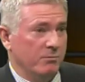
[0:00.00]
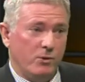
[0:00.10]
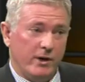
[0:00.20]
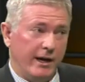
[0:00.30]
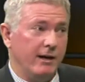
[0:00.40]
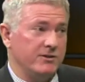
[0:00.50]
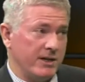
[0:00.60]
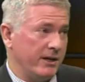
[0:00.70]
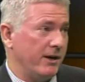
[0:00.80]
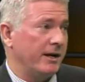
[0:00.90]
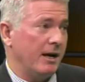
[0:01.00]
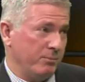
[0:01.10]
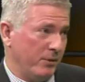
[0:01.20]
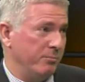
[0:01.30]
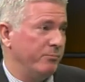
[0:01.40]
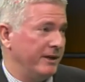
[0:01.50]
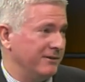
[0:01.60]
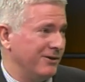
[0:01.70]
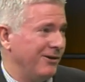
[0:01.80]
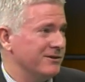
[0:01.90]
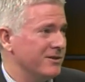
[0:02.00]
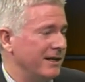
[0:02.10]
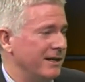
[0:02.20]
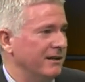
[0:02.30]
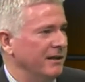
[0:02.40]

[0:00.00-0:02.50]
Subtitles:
boy, ours are going up by big dollars here.